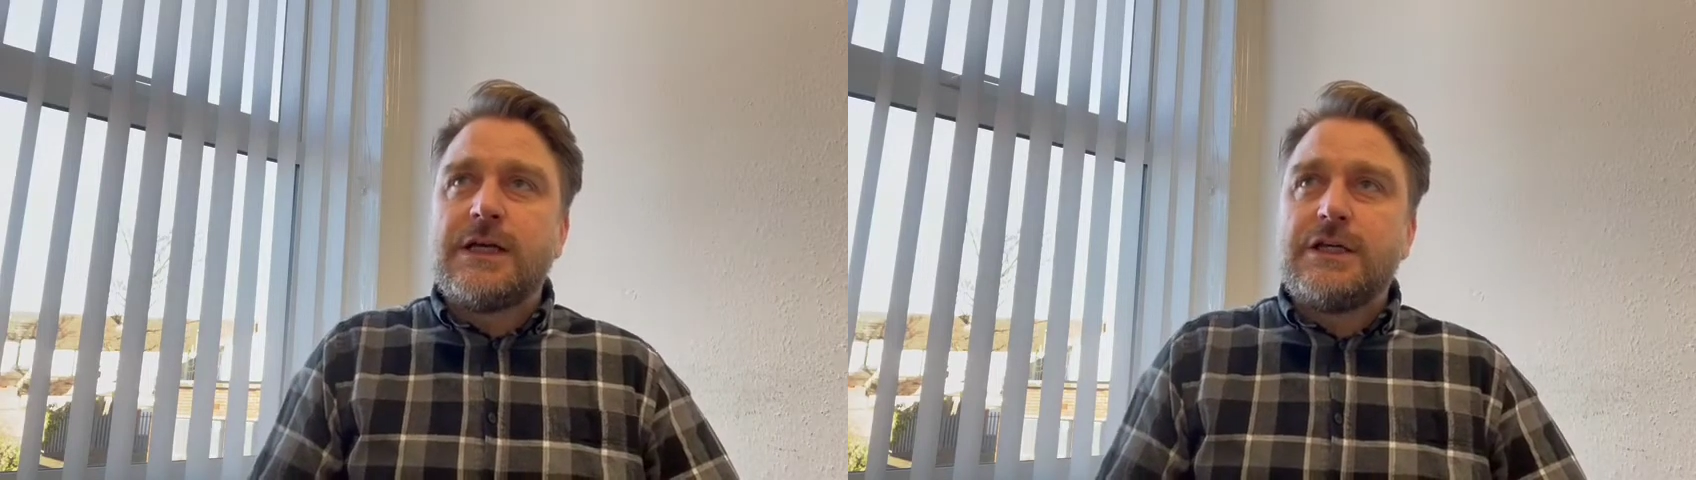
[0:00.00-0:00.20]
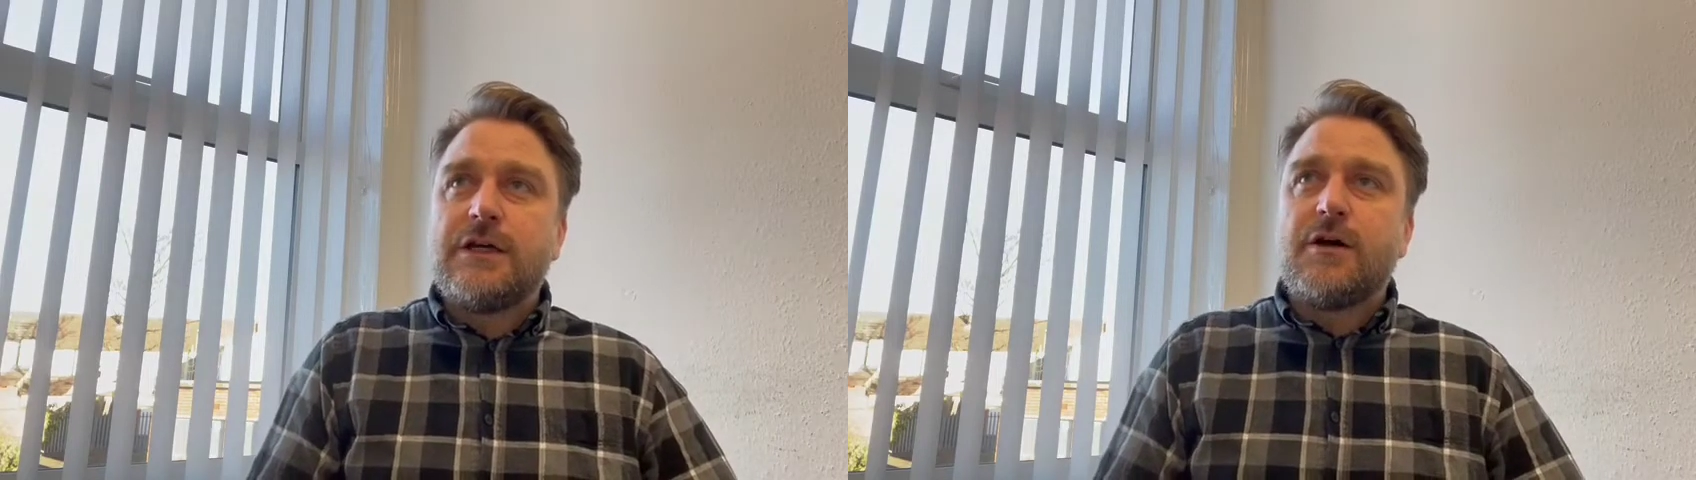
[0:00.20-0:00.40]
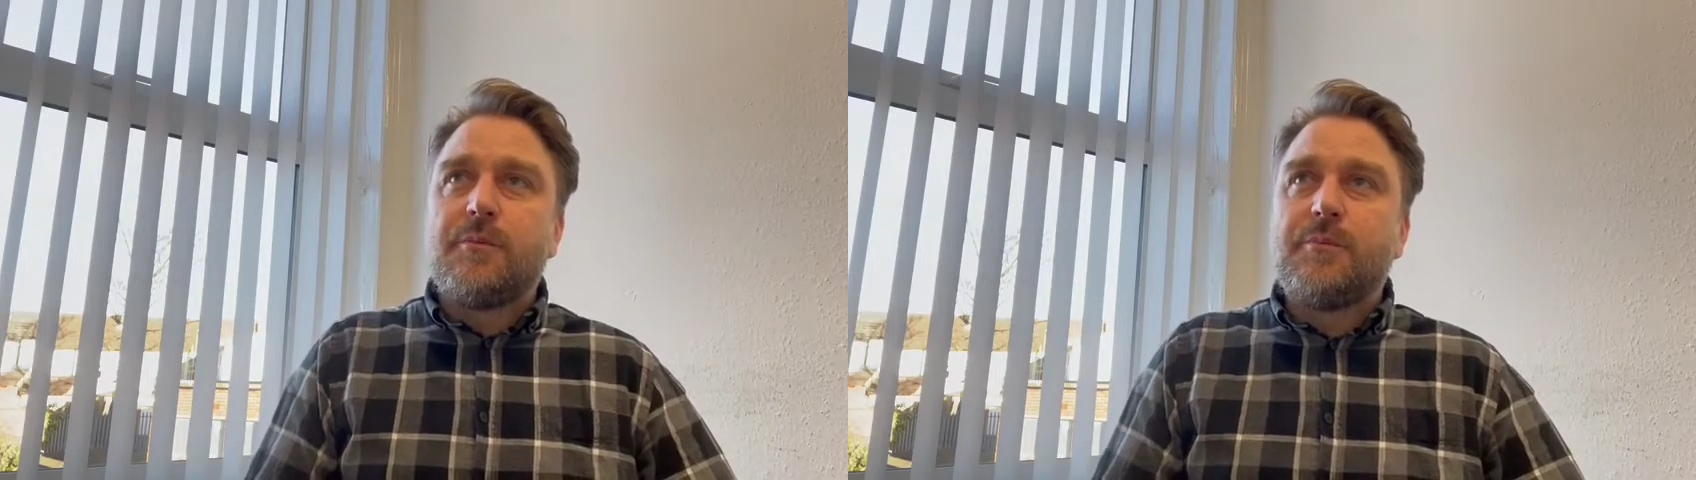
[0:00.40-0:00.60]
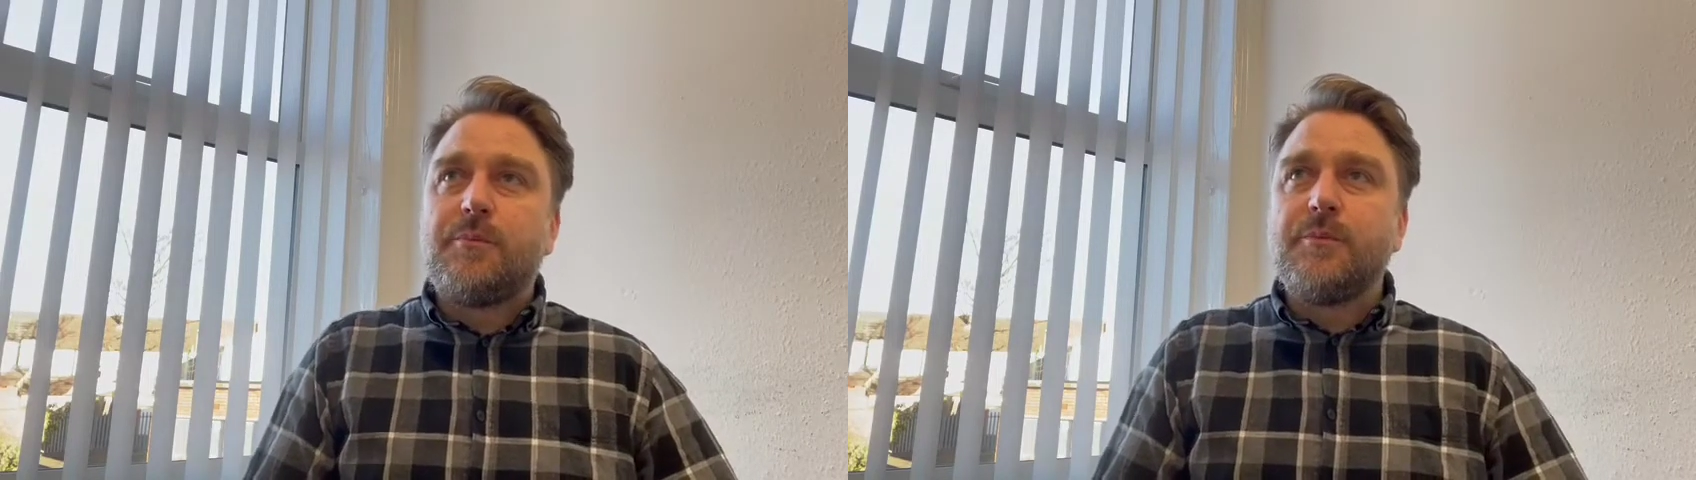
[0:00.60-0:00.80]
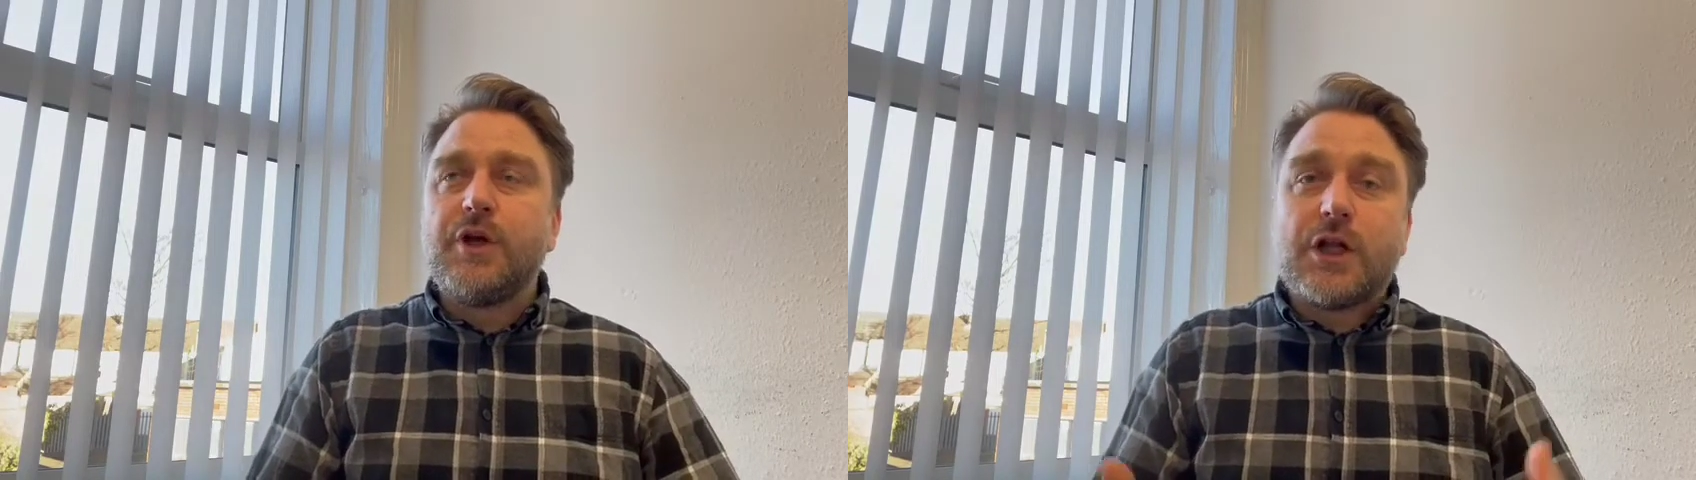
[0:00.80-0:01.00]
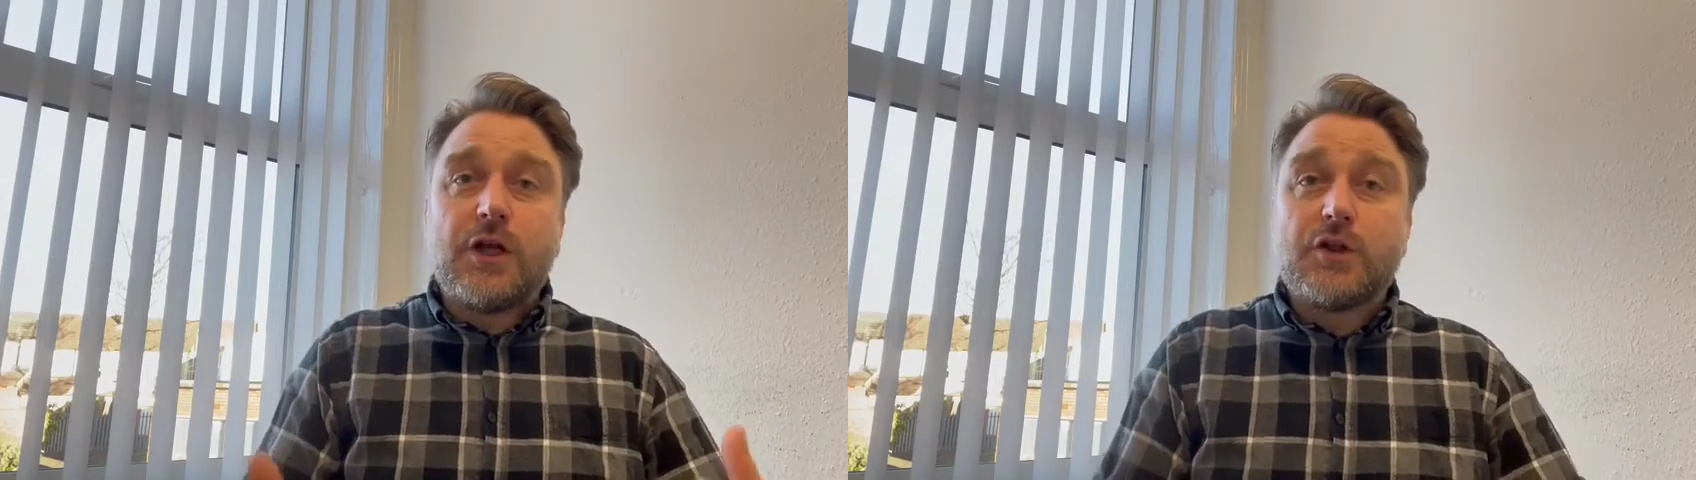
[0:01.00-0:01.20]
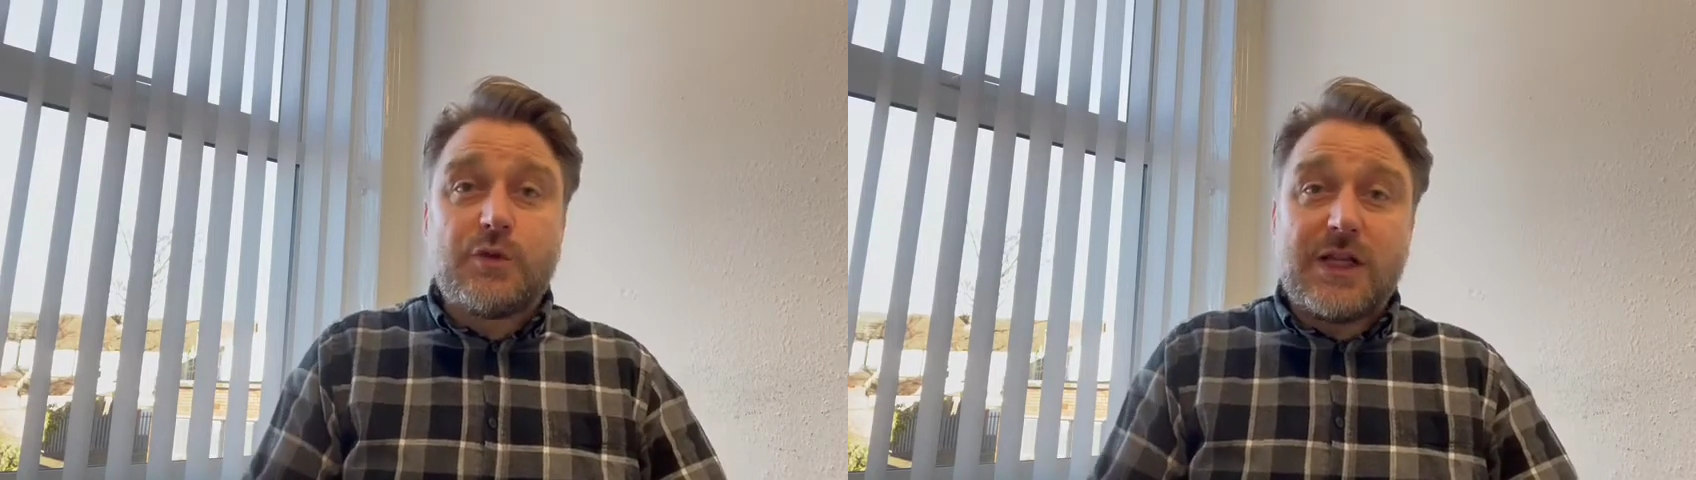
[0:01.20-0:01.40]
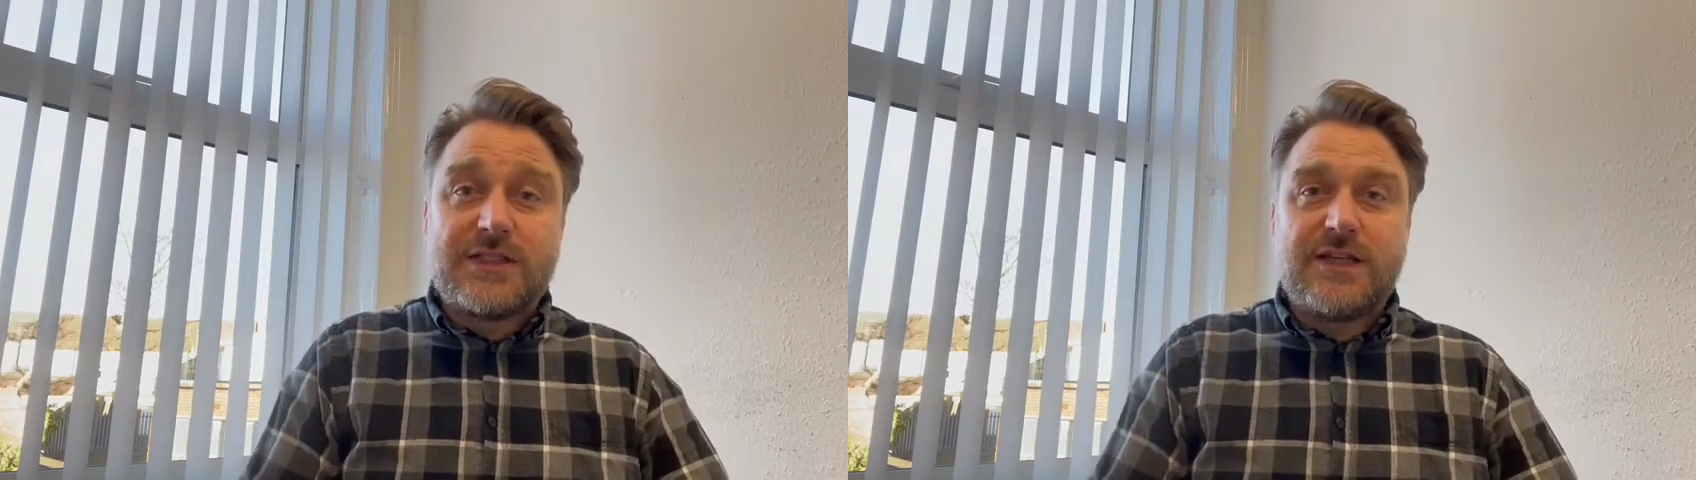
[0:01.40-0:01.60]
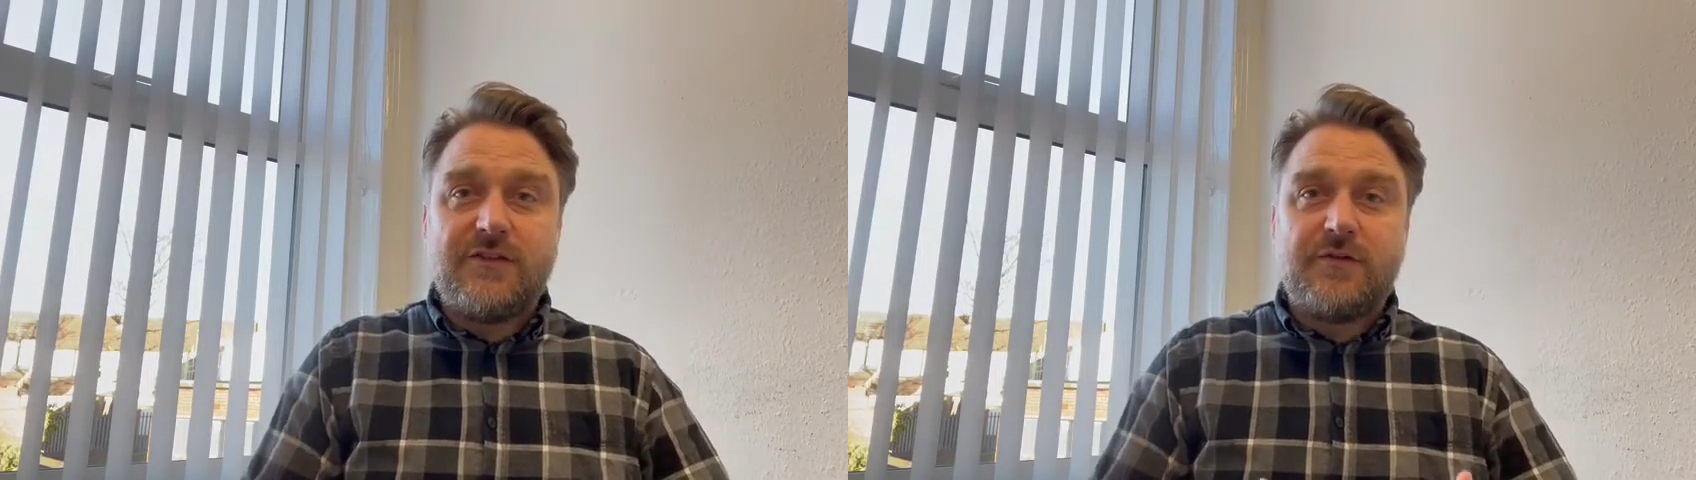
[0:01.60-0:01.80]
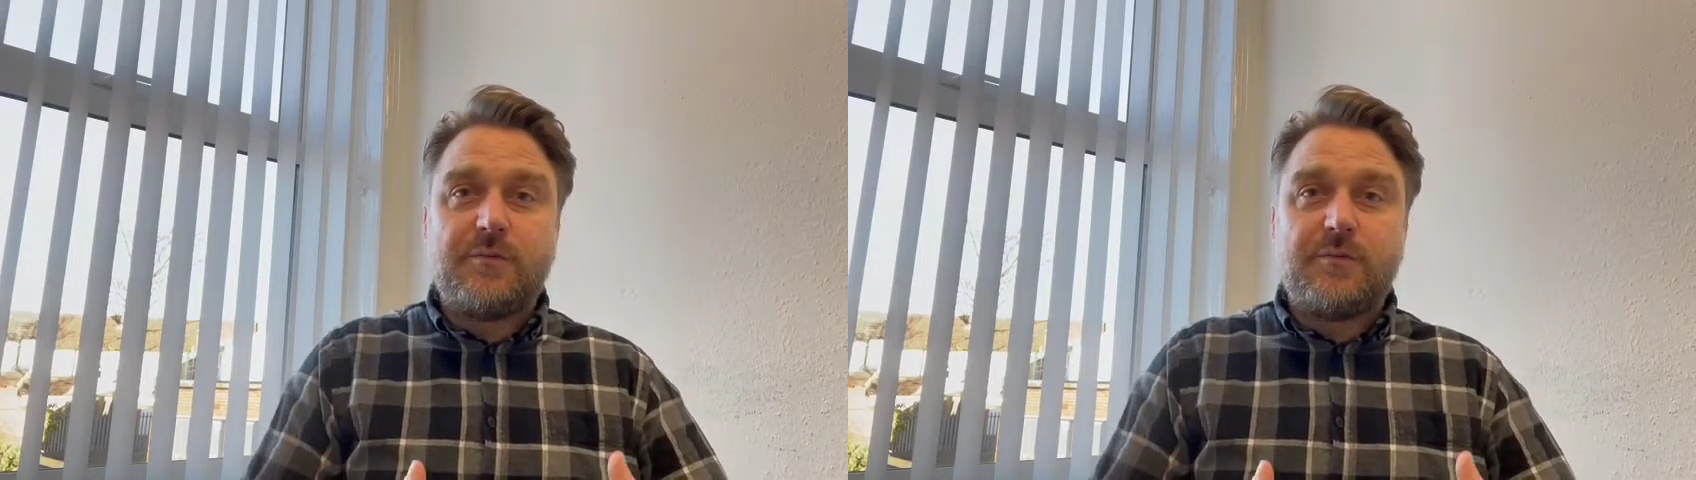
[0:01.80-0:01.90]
you're close relatives,